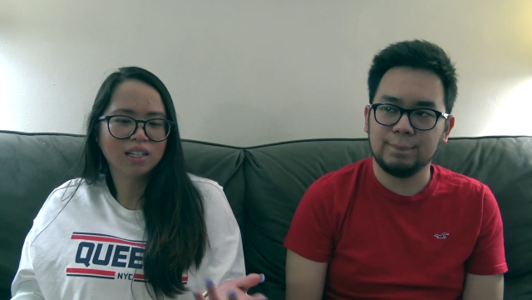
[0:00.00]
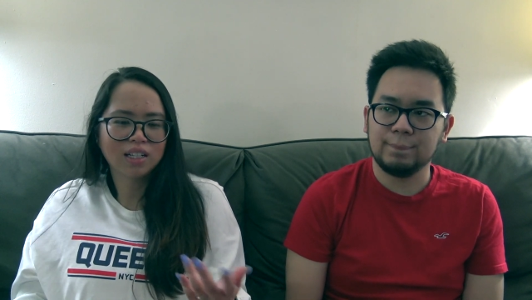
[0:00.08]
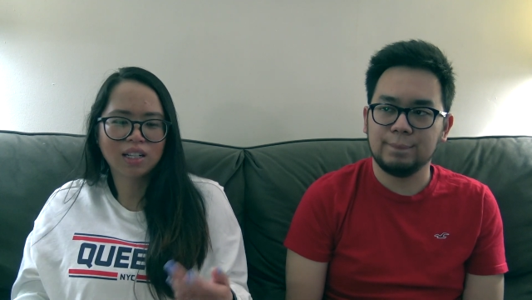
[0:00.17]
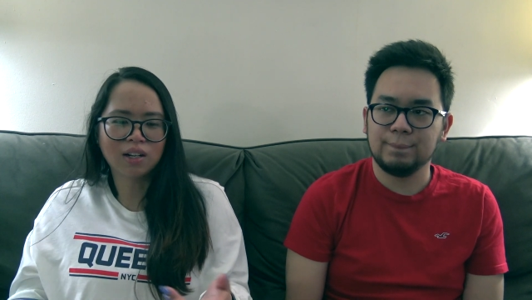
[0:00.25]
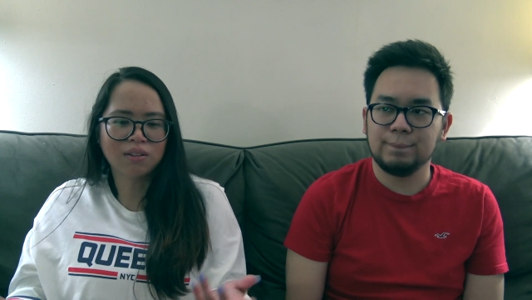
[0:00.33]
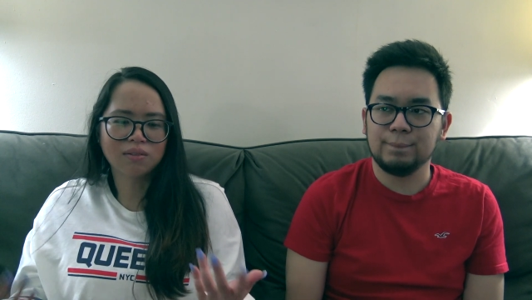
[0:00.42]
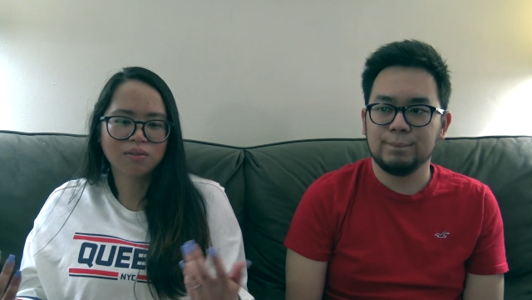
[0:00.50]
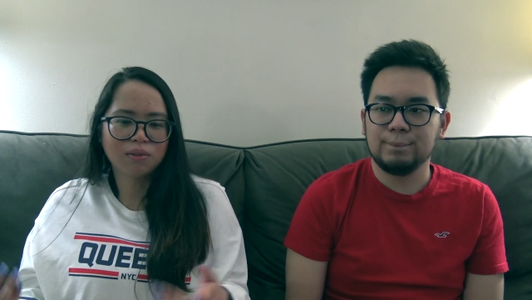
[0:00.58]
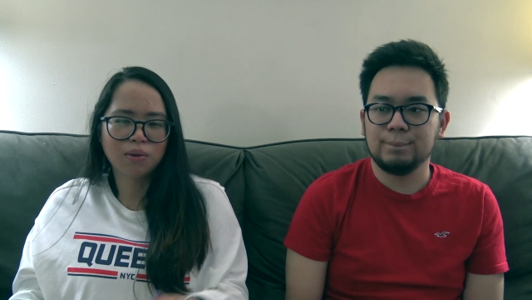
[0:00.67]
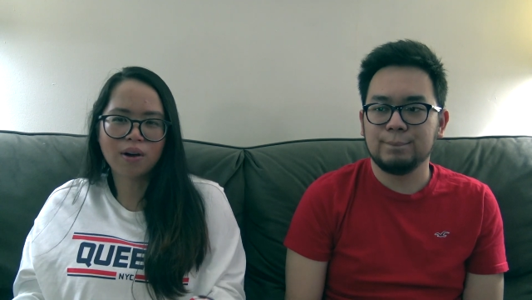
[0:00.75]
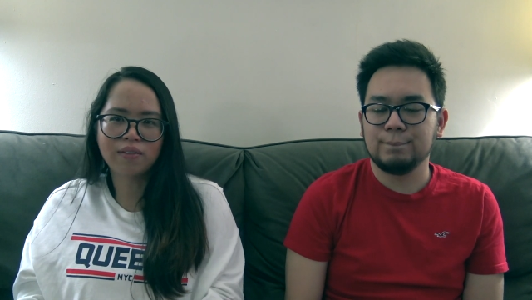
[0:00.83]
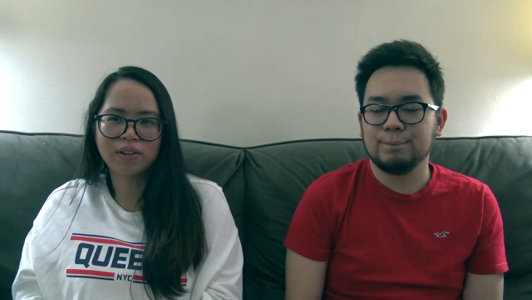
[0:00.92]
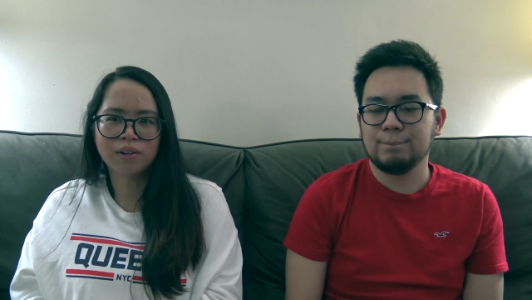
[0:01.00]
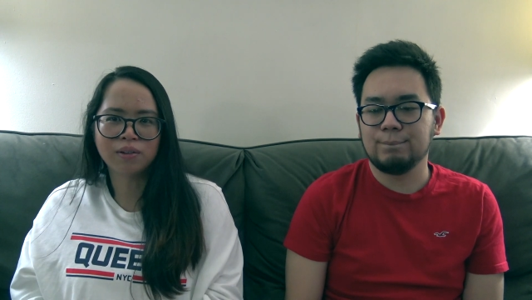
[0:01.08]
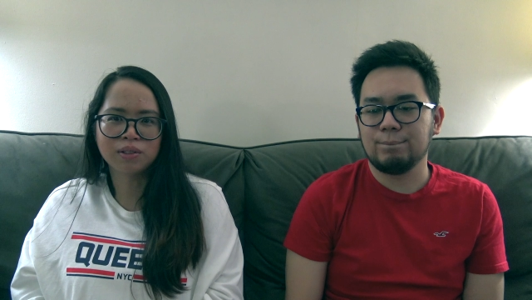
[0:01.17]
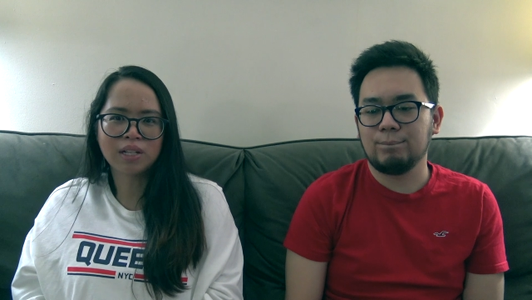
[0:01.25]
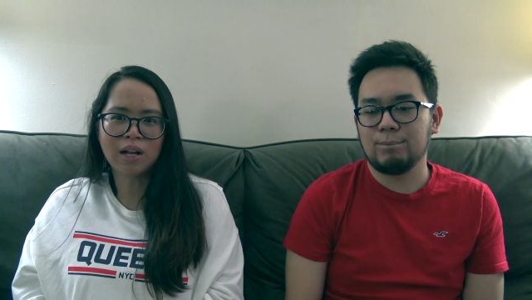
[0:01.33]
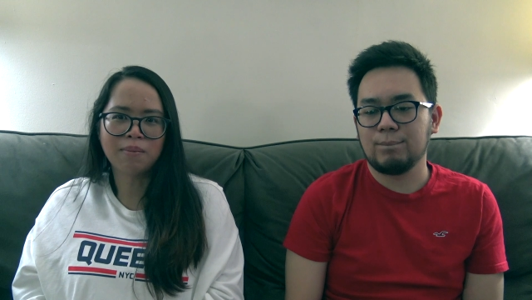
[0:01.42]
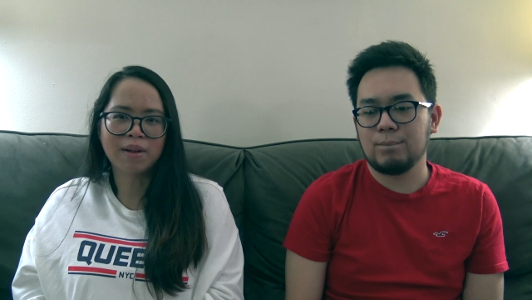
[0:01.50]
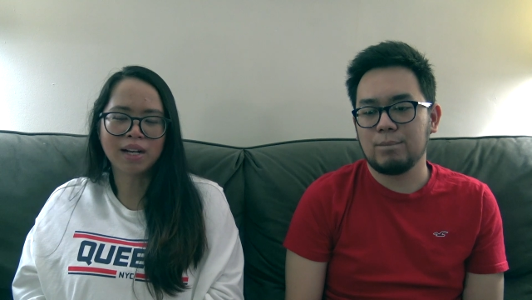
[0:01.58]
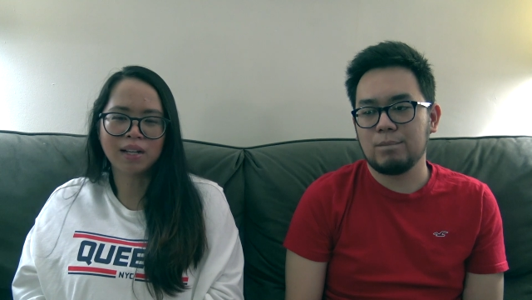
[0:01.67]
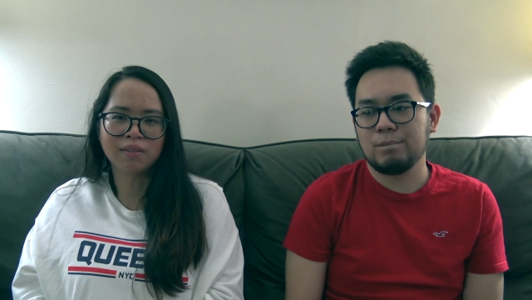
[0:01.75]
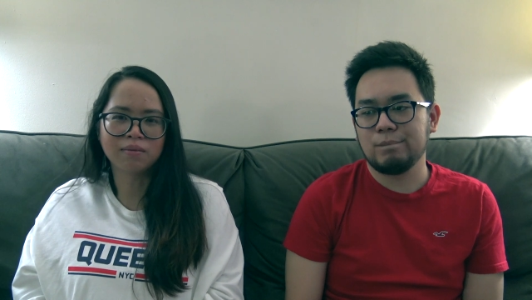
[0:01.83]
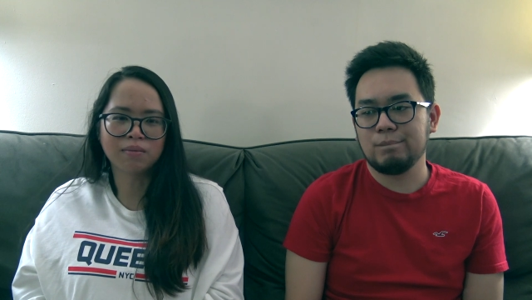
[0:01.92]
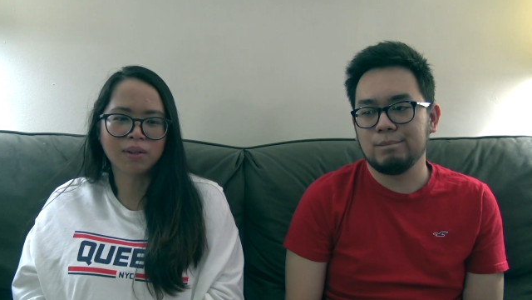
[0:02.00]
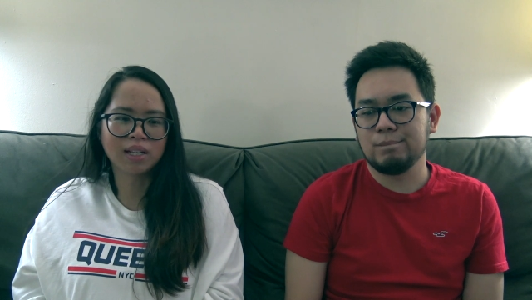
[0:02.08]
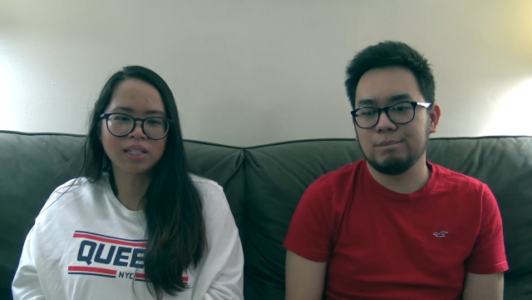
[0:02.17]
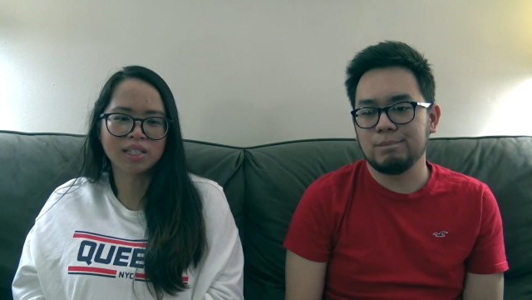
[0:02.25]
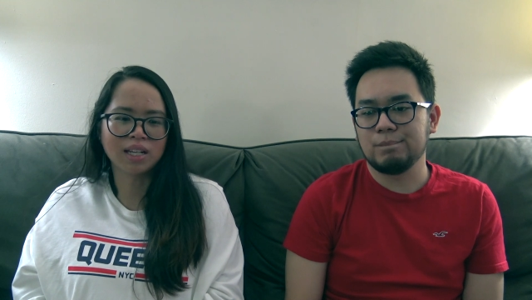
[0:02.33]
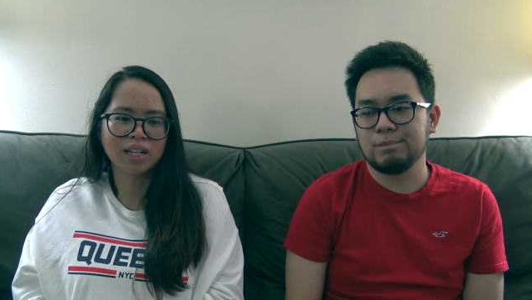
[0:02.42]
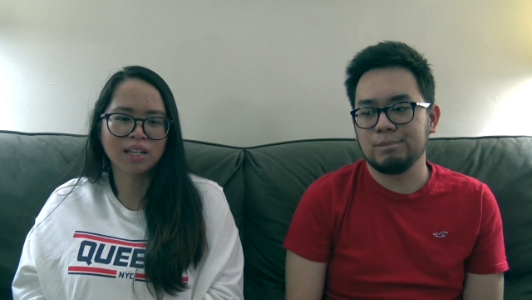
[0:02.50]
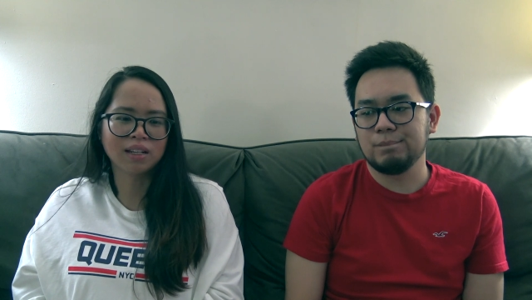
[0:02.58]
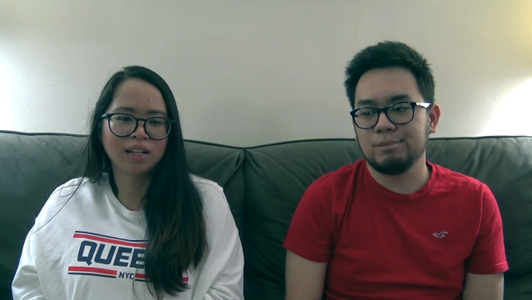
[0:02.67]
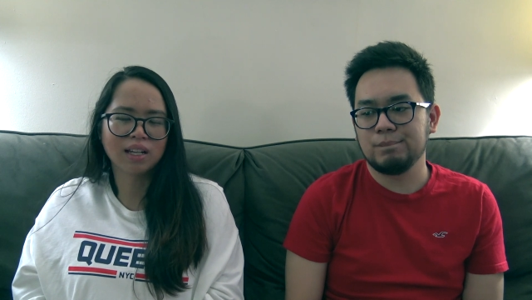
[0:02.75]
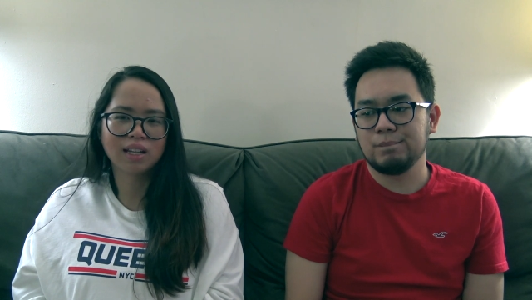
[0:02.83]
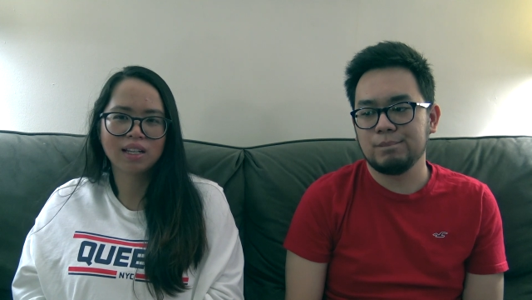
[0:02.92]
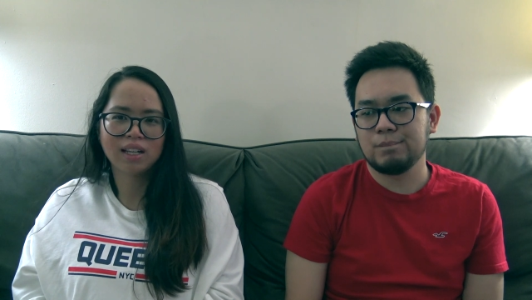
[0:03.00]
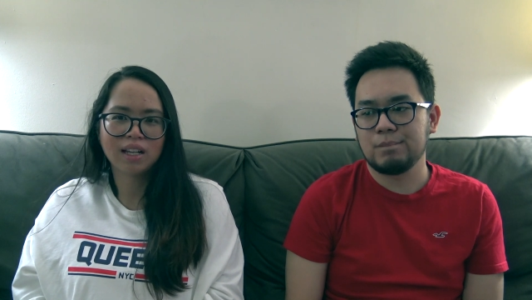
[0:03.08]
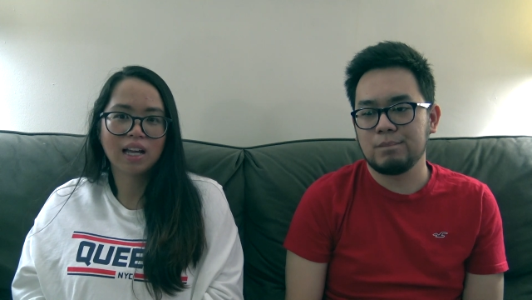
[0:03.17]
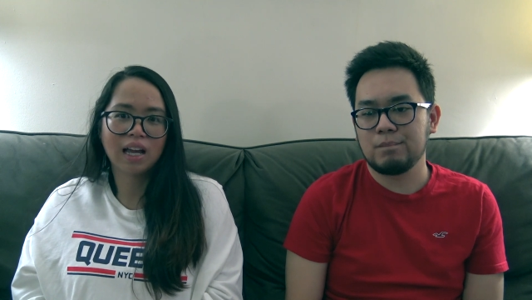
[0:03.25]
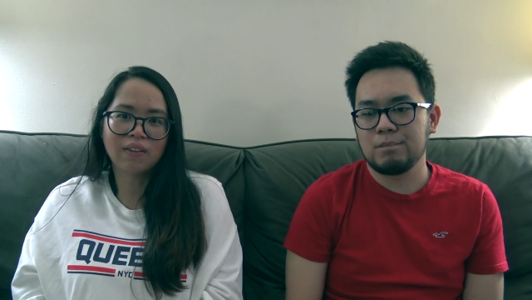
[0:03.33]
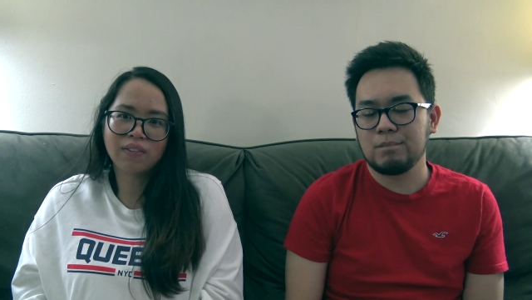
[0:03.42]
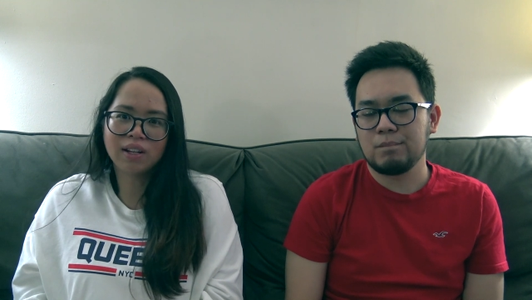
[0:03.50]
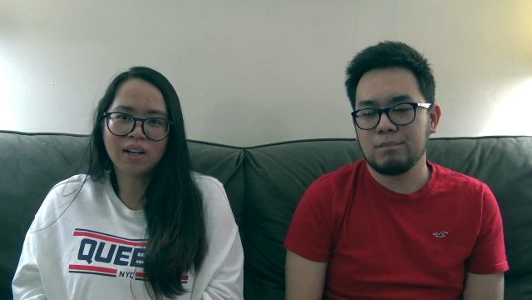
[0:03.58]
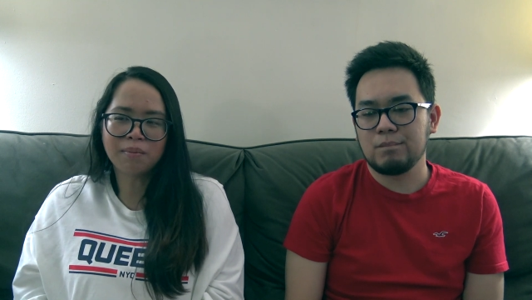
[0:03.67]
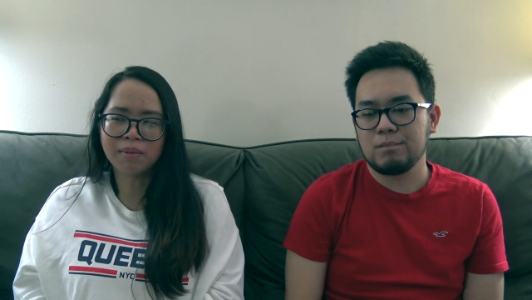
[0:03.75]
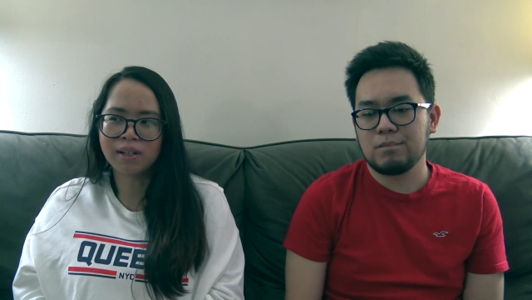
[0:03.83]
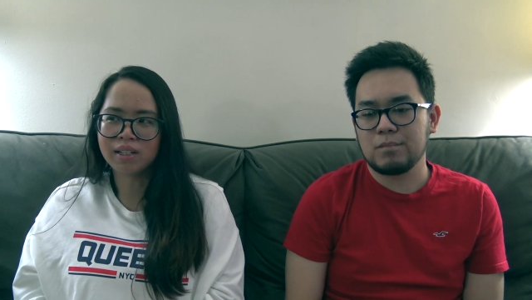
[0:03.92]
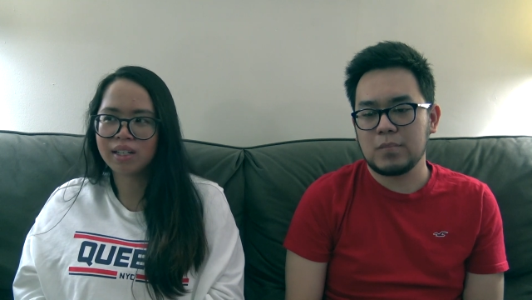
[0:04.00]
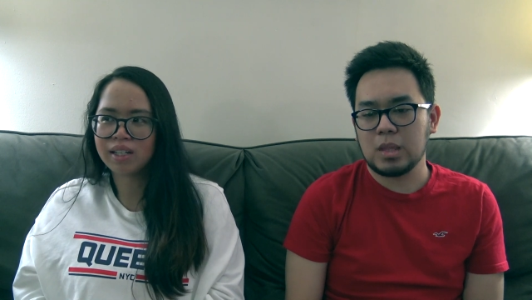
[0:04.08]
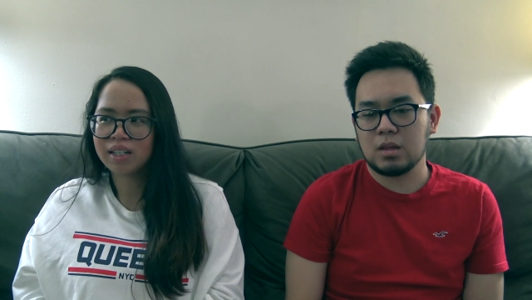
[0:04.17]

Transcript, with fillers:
Speaker 1: You know, whoever knows how many we could see mm-hmm infinite number,